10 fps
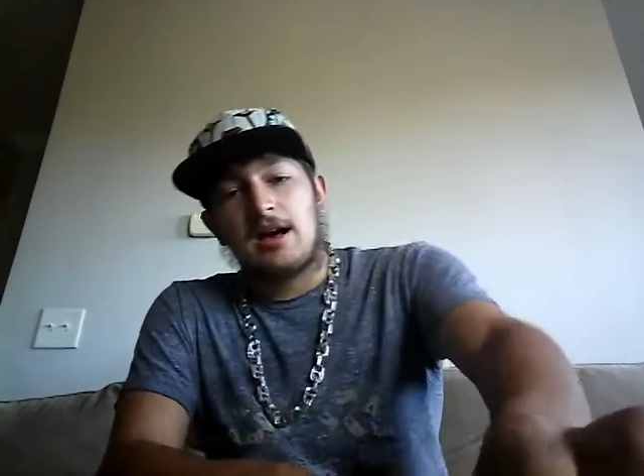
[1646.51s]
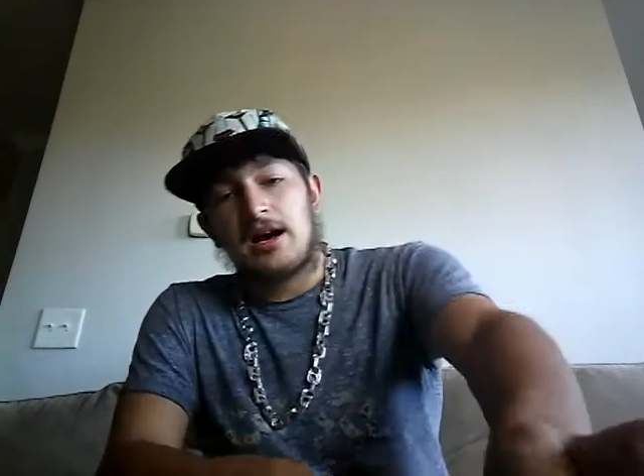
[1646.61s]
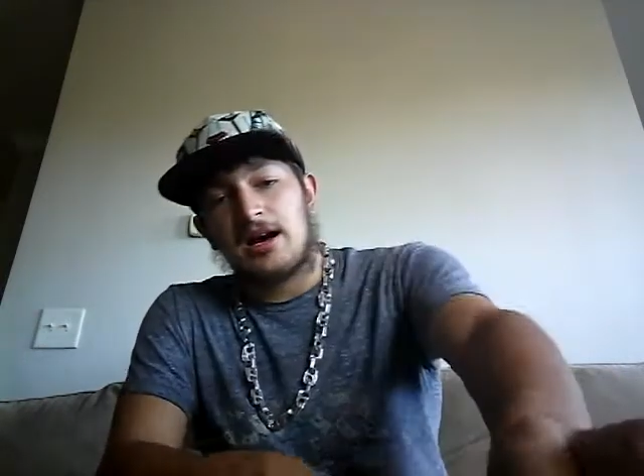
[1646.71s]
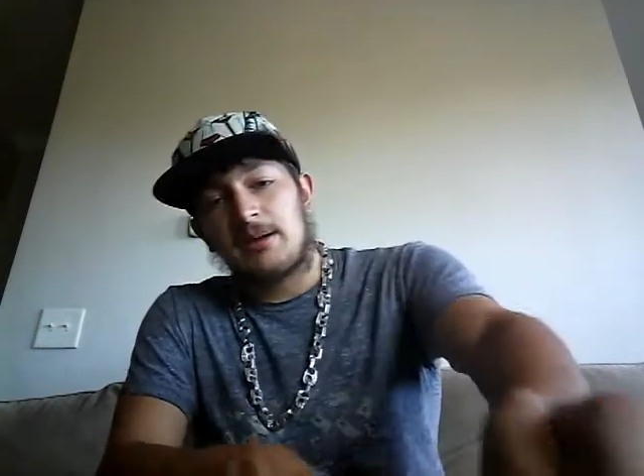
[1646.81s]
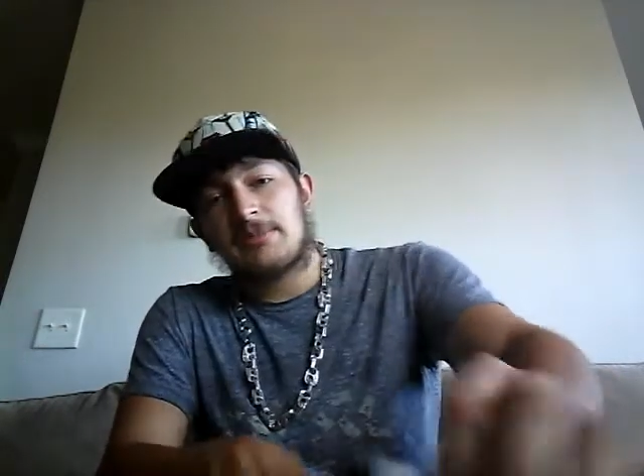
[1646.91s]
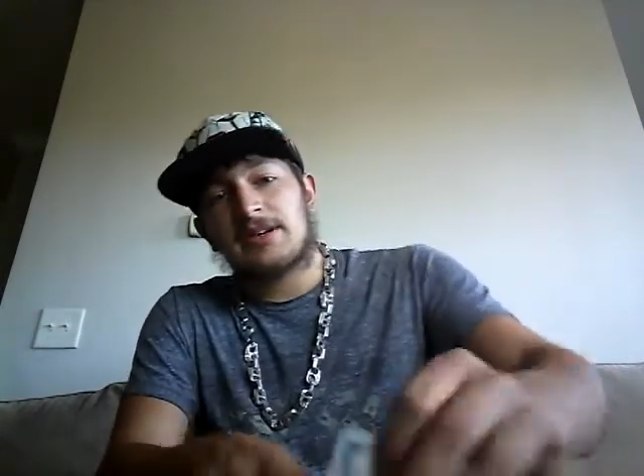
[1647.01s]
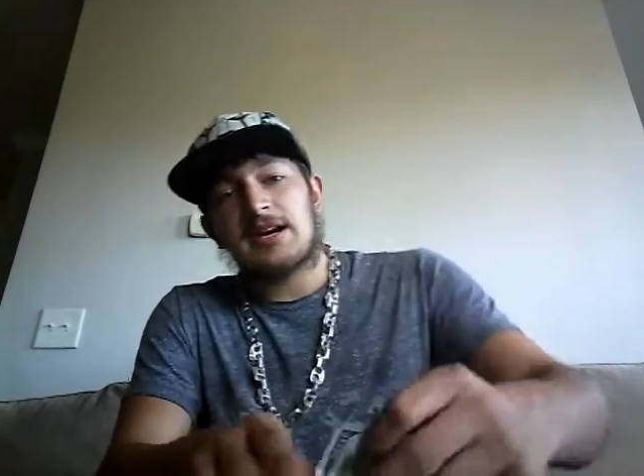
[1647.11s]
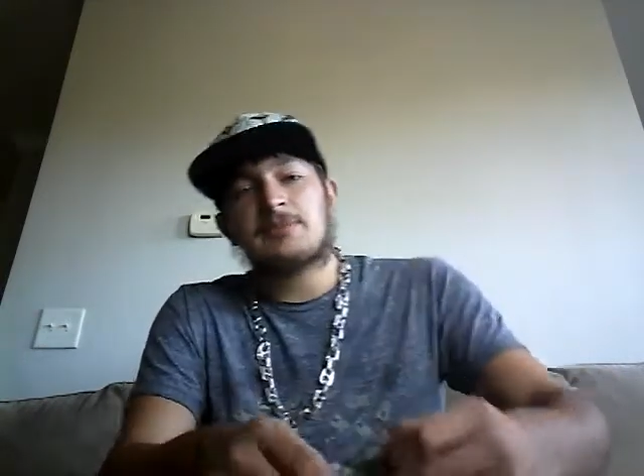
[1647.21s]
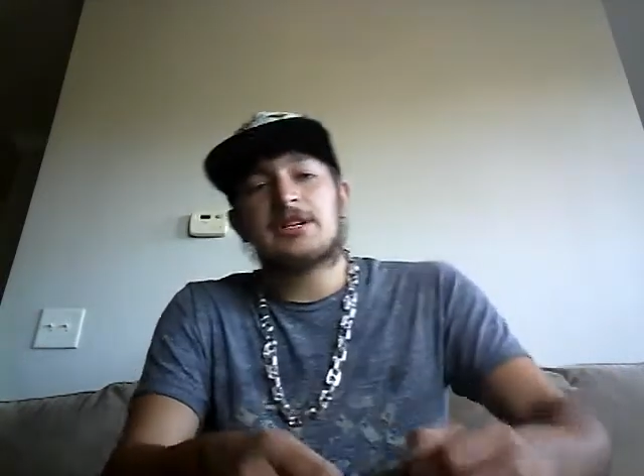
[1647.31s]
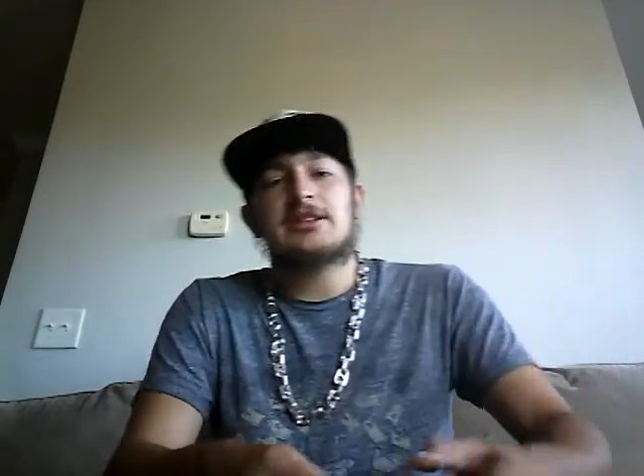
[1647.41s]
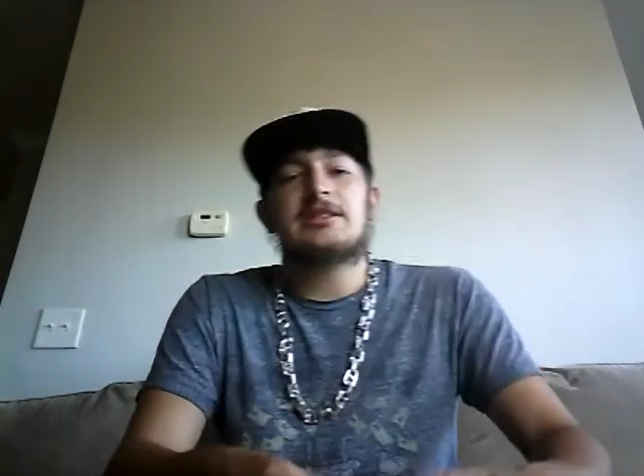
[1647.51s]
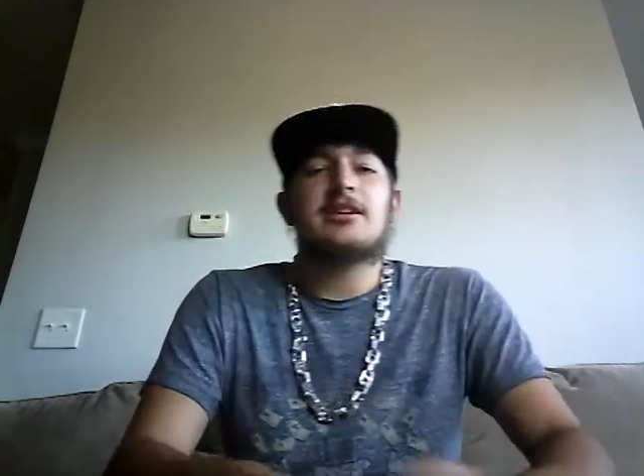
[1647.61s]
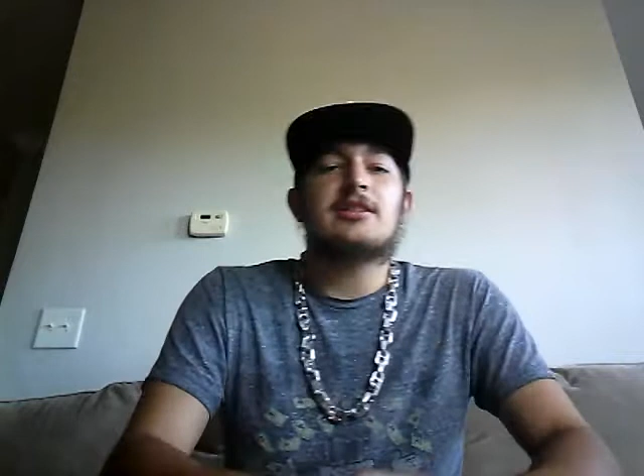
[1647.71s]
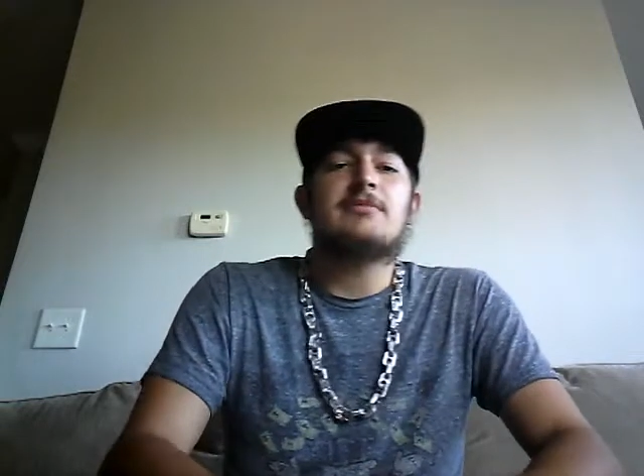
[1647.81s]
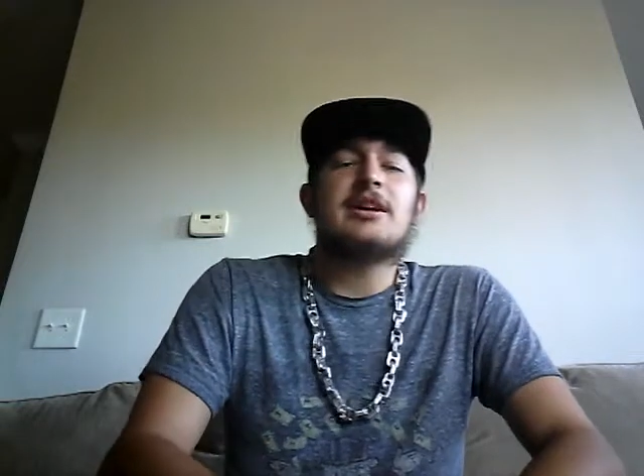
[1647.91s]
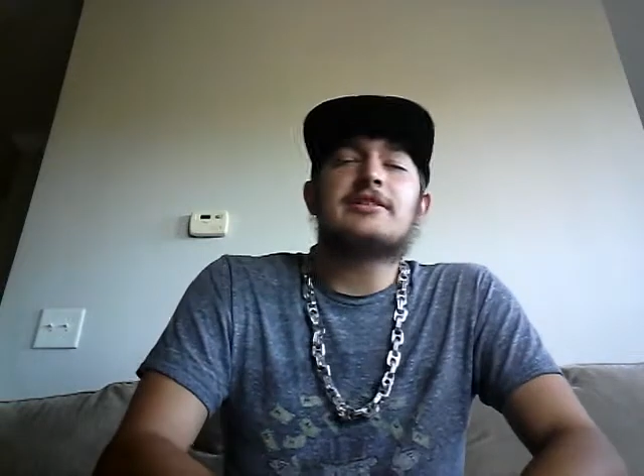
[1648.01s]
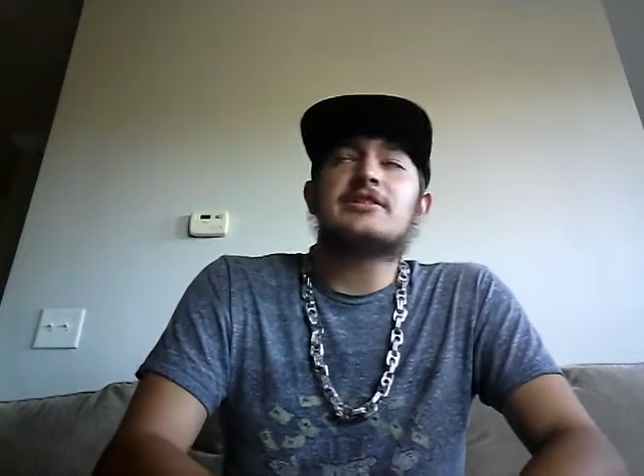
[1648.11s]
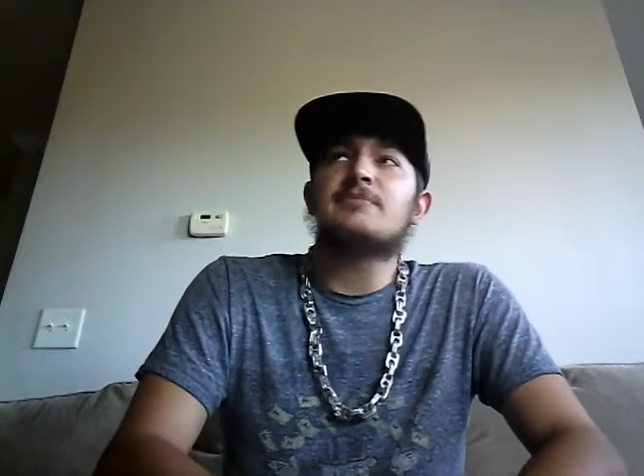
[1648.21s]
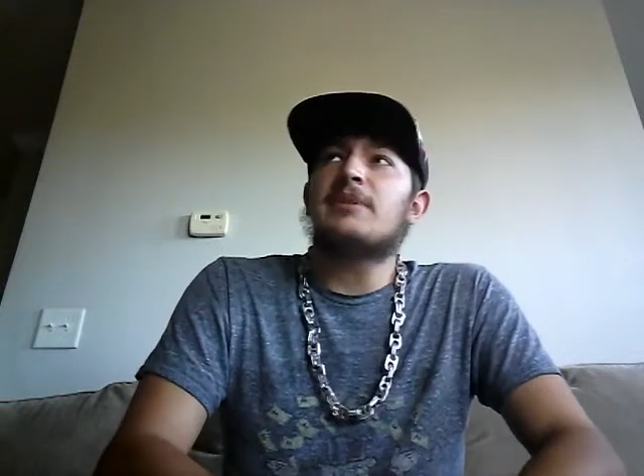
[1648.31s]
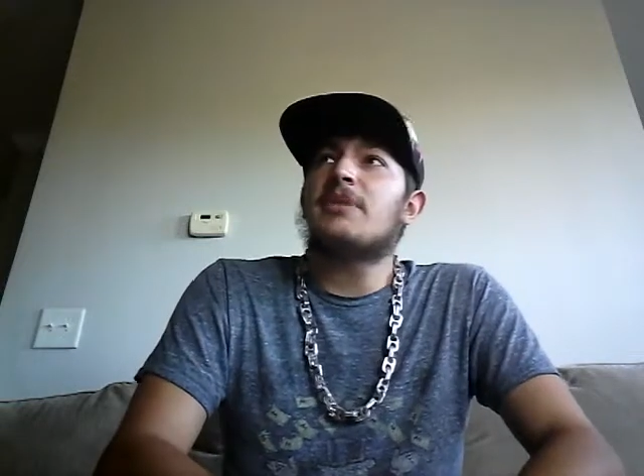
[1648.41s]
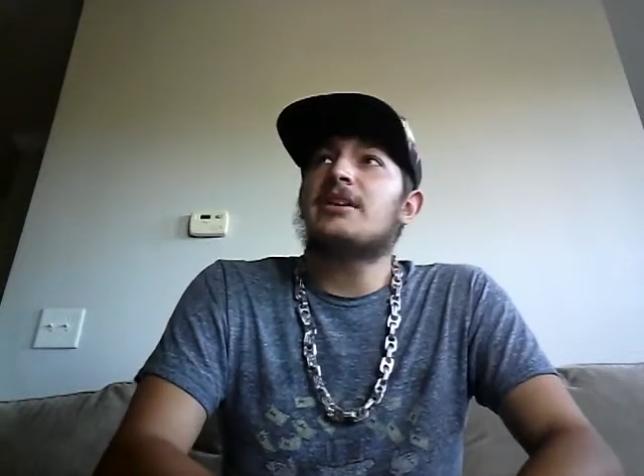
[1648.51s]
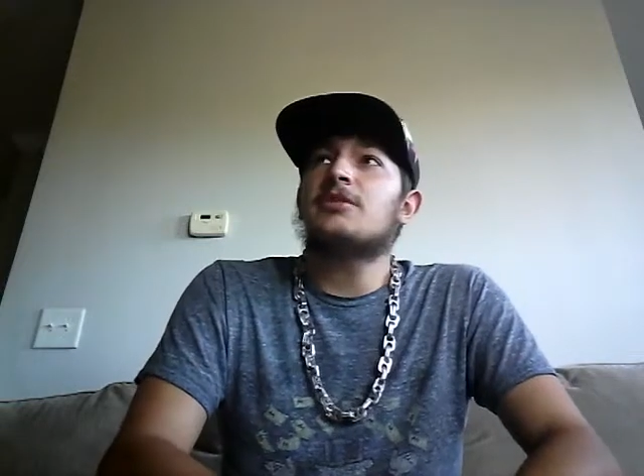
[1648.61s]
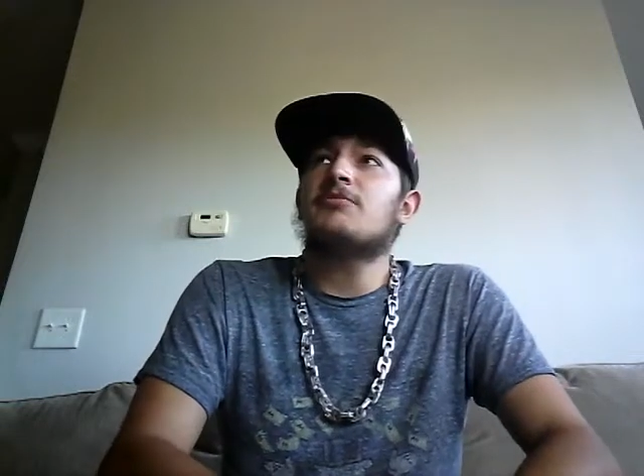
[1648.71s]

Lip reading: I'm gonna tell you, man. There's been many